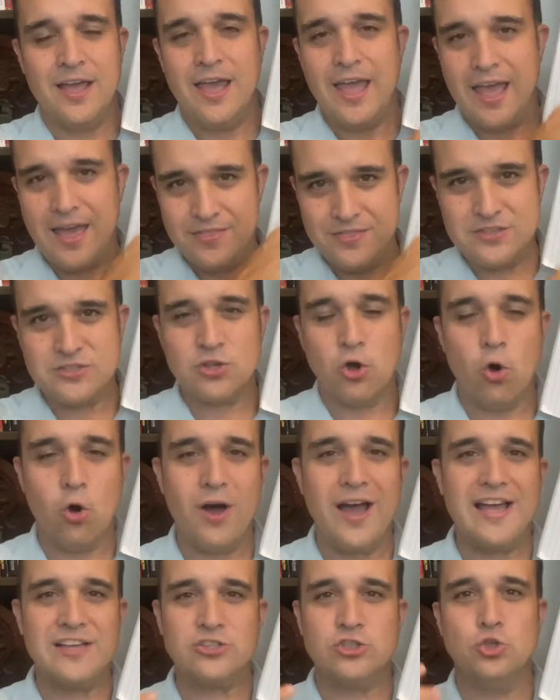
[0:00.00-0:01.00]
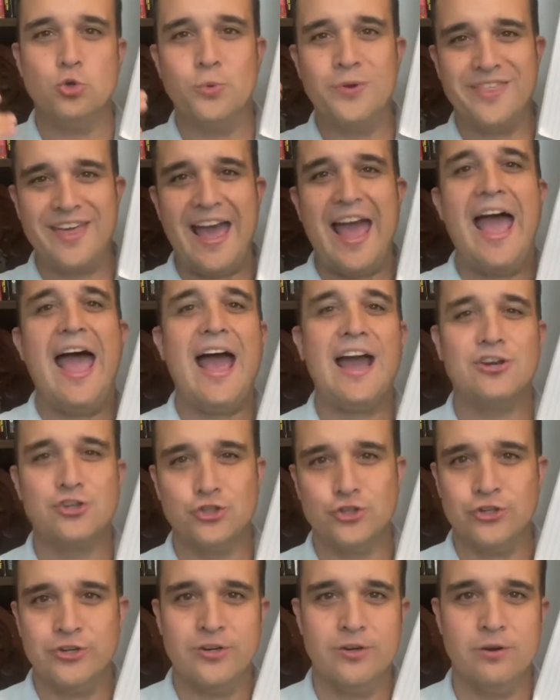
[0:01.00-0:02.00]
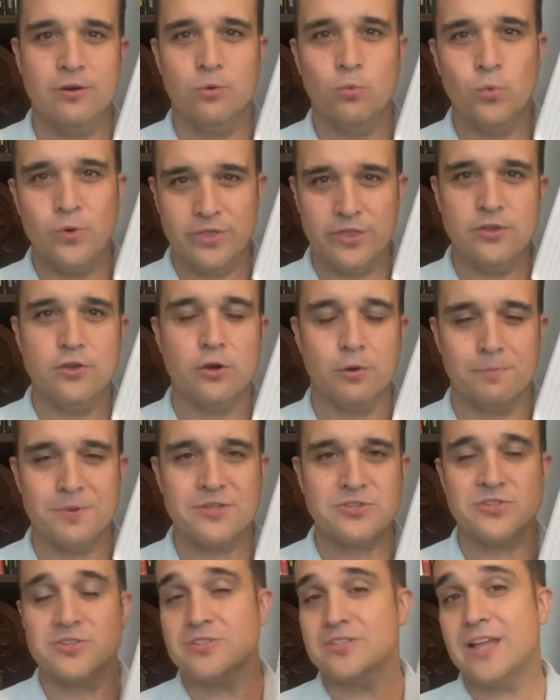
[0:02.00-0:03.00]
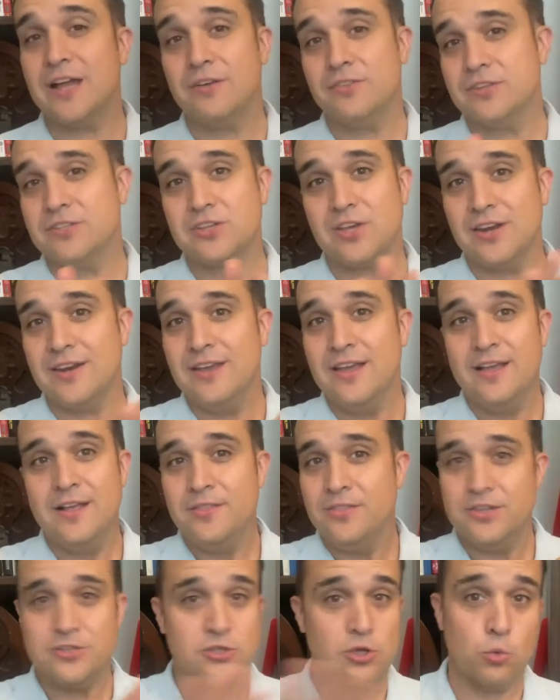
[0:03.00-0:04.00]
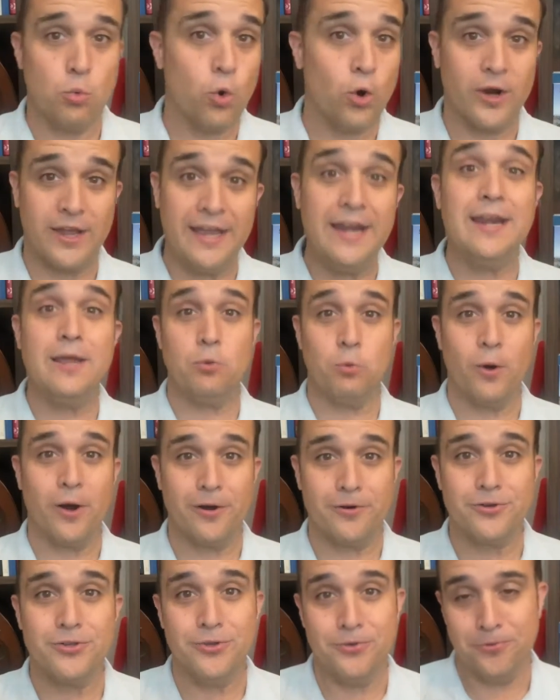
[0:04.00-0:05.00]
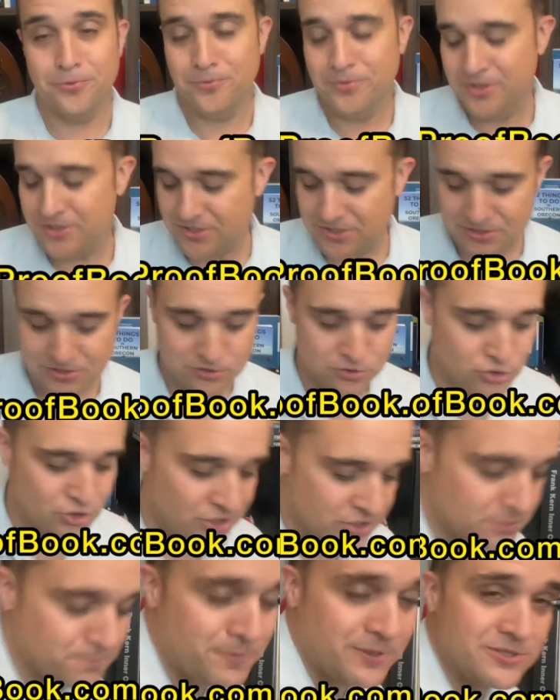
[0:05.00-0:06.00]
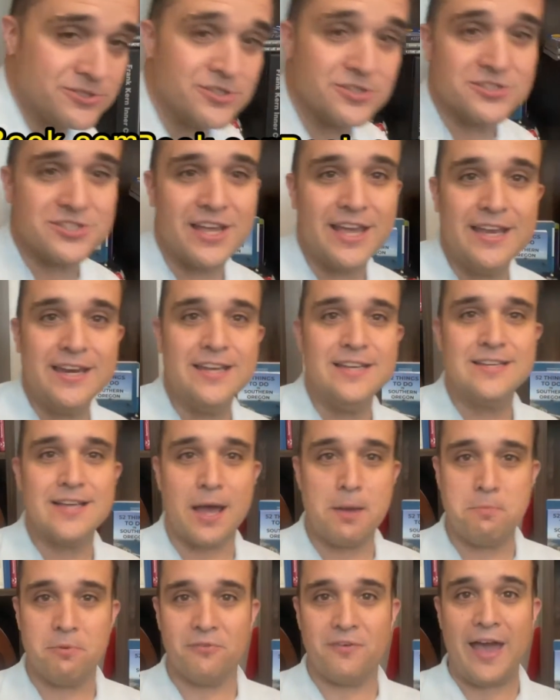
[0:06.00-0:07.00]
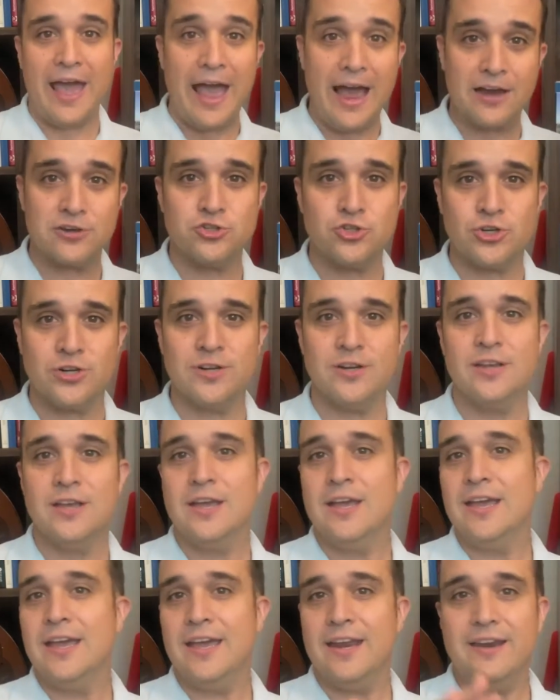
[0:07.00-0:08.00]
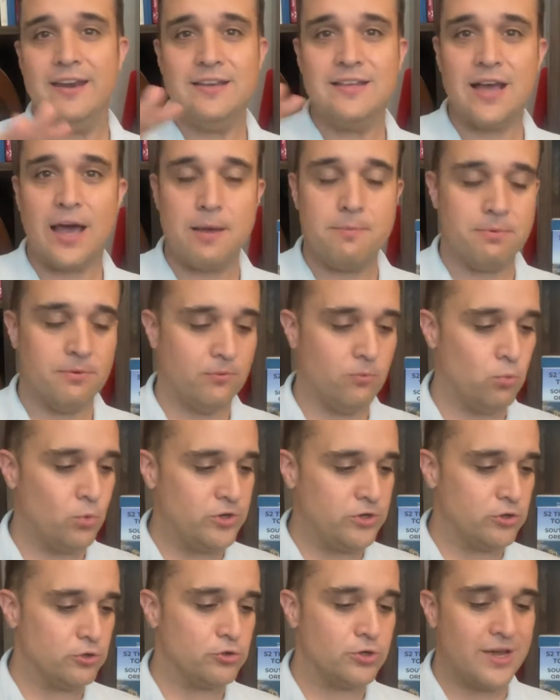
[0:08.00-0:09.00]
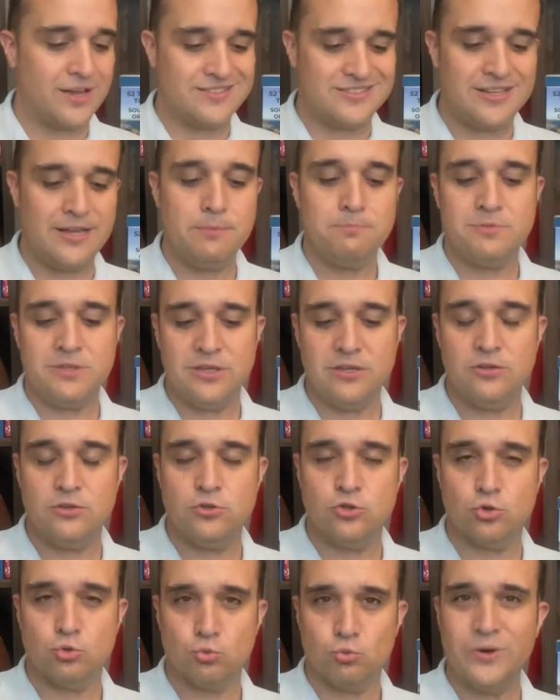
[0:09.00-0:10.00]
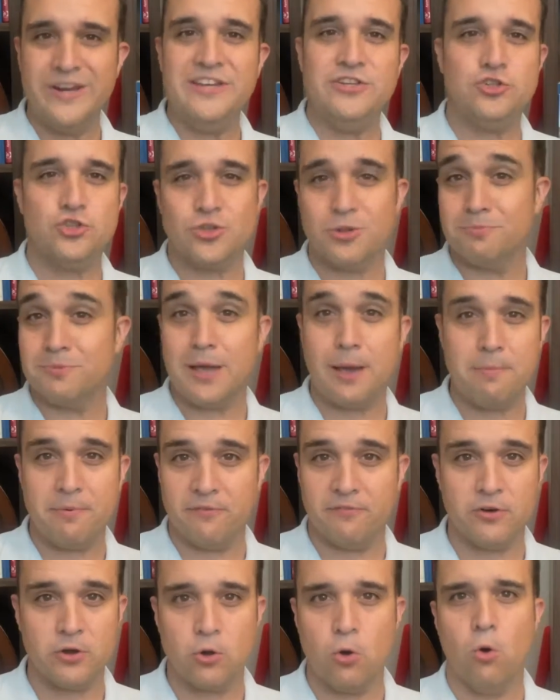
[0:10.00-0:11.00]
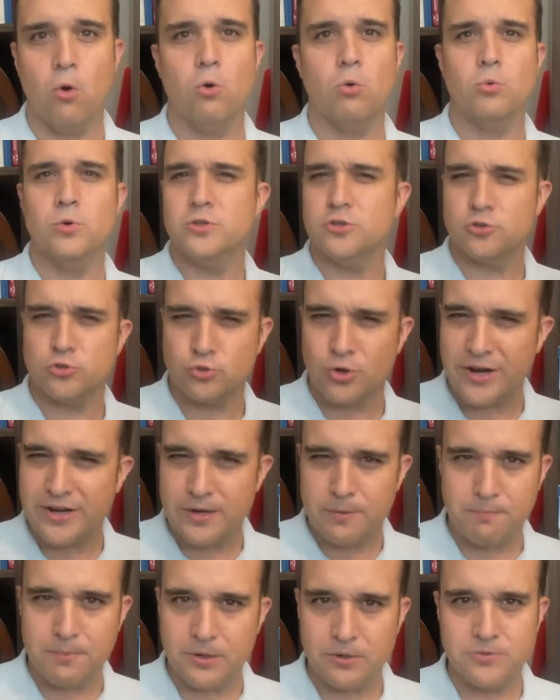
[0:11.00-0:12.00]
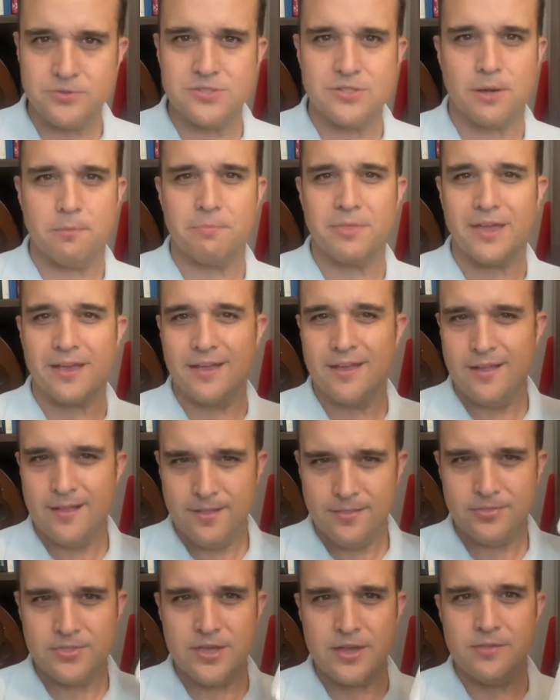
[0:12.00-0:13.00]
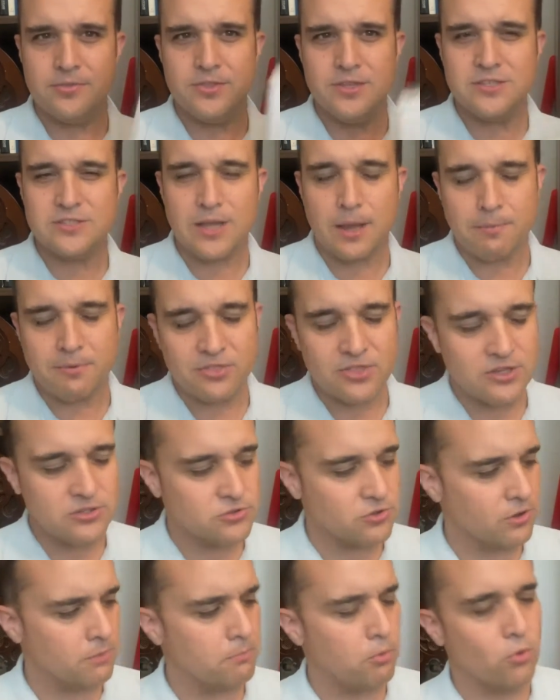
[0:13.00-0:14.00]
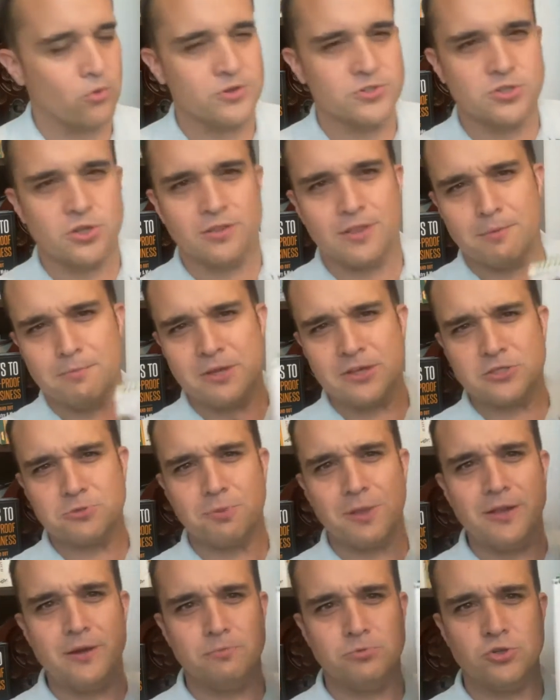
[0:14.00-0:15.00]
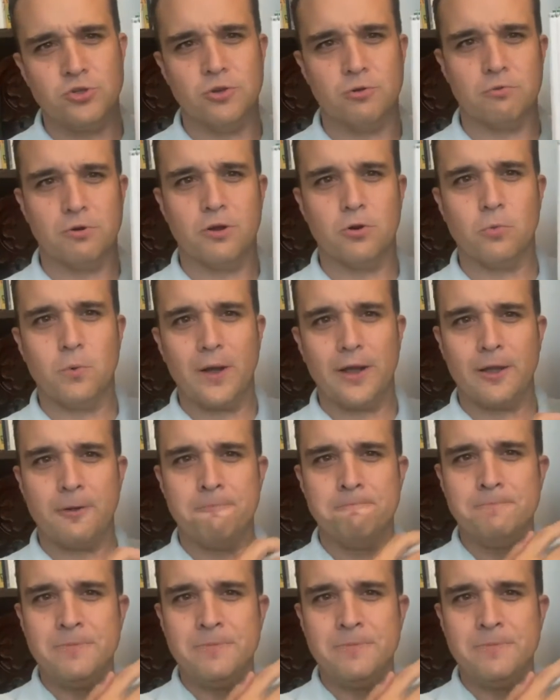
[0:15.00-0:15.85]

And this all has to do with action within your business. Now this can this can work anywhere too. This isn't just business. Any type of action, any type of when you're attempting to reach some type of a goal, when you're trying to build something, that these type of things are important. So let me explain them to you real quick.